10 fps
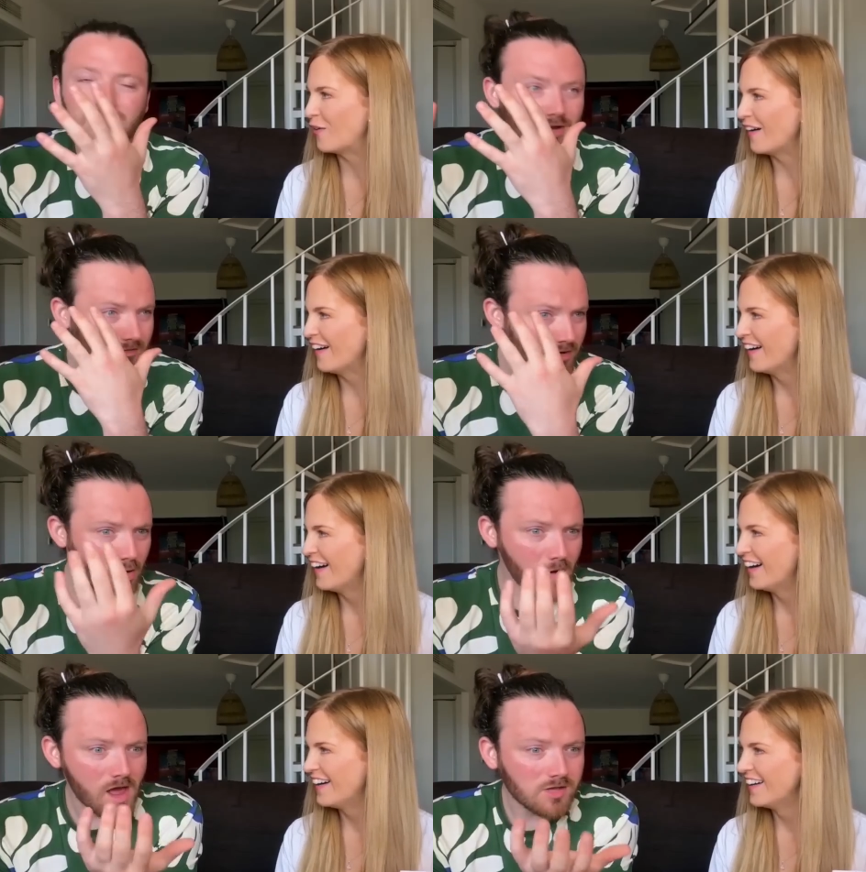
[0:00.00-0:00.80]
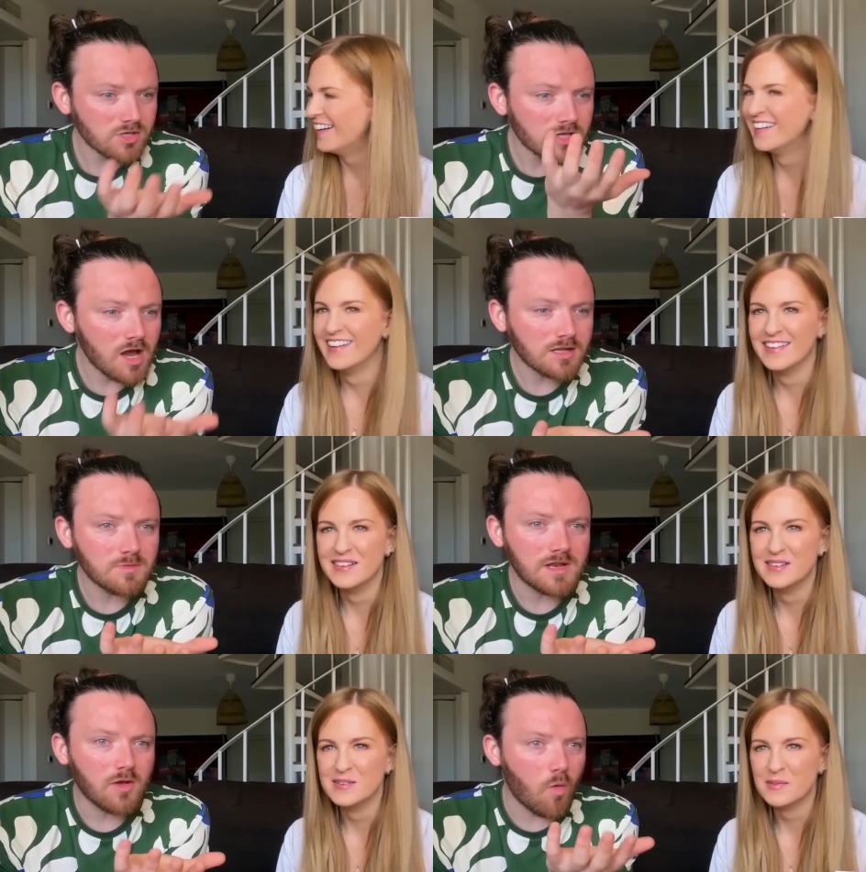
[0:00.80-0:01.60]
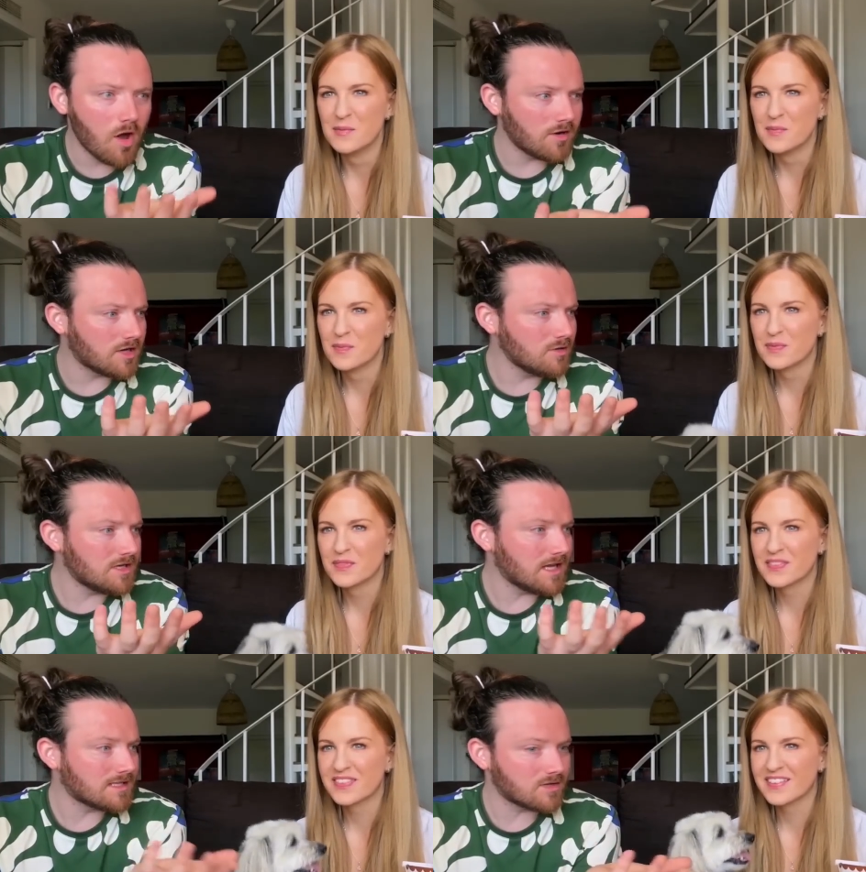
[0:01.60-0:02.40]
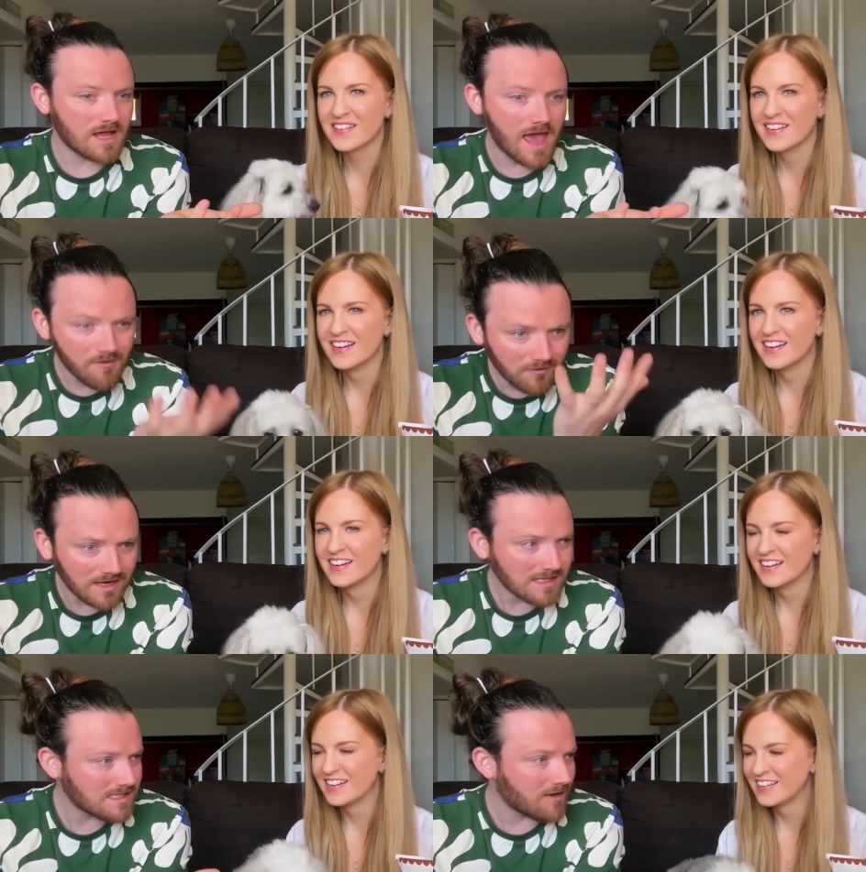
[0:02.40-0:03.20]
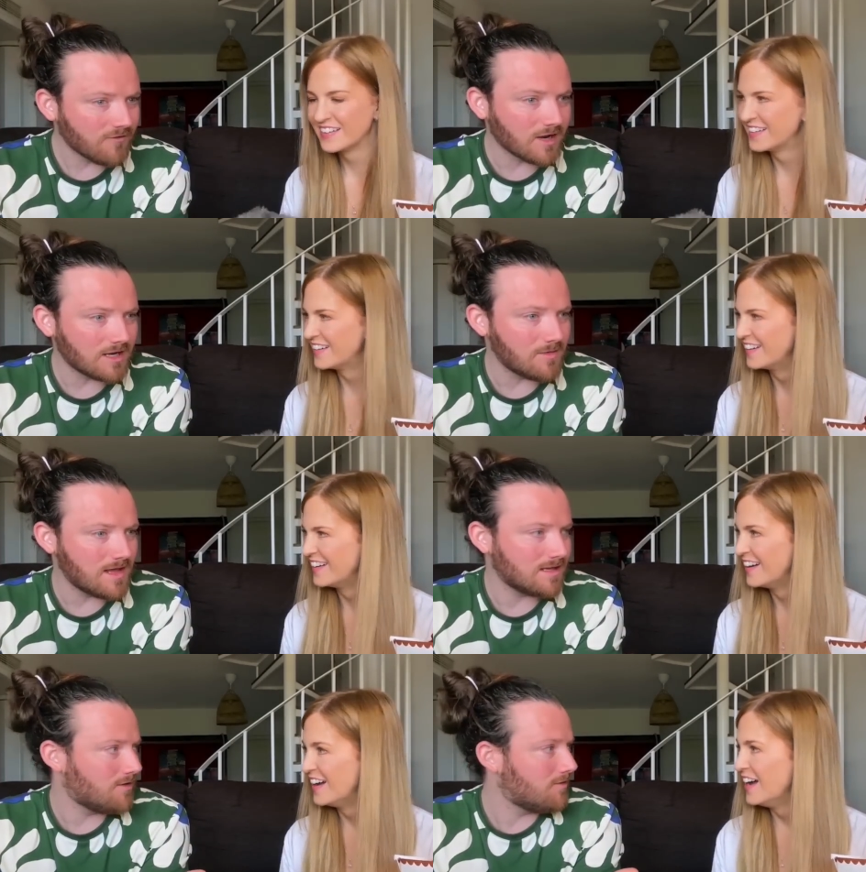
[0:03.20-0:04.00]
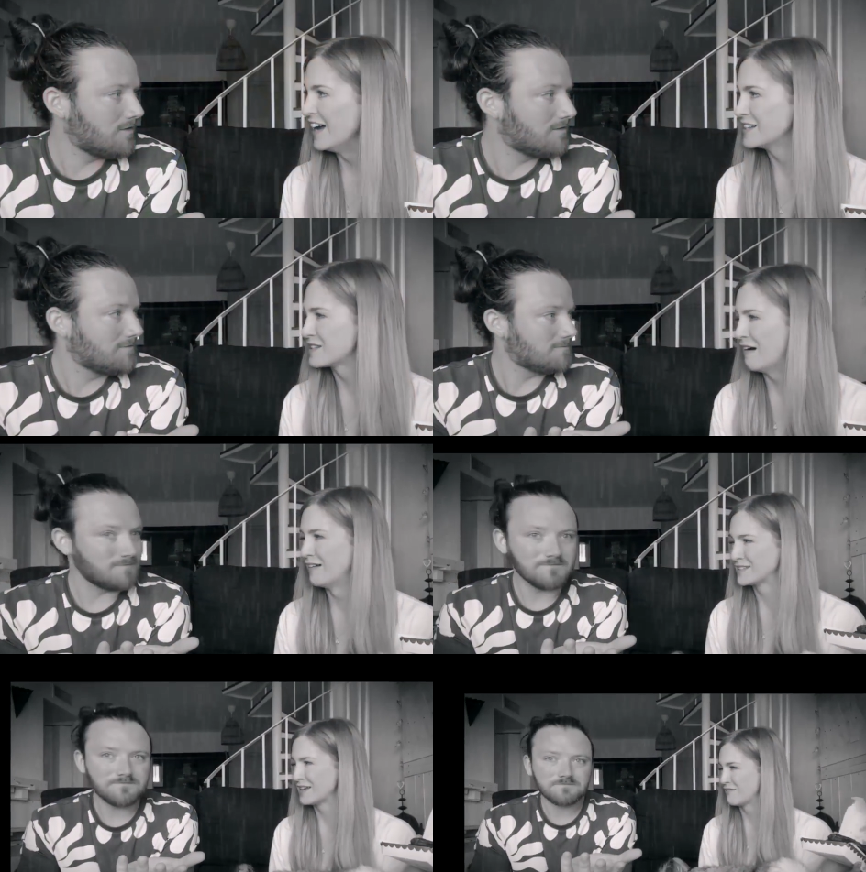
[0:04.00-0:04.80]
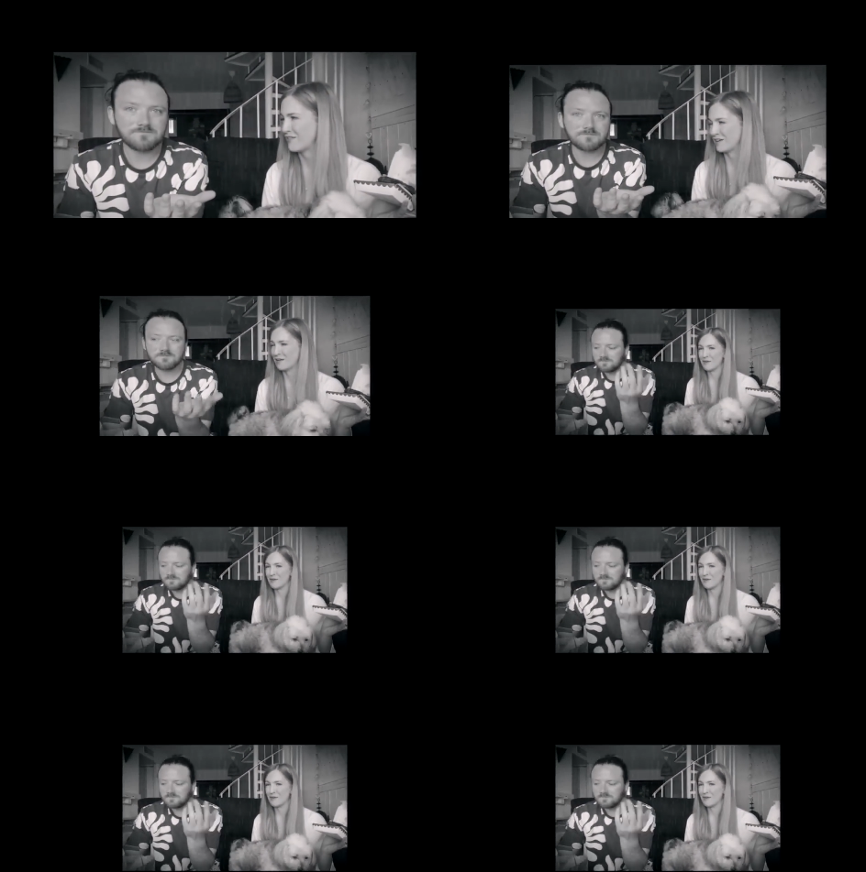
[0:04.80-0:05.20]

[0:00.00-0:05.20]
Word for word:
Speaker 1: don't know. I just thought there'd be like one or two things. Everything's different on the menu. It's all different. I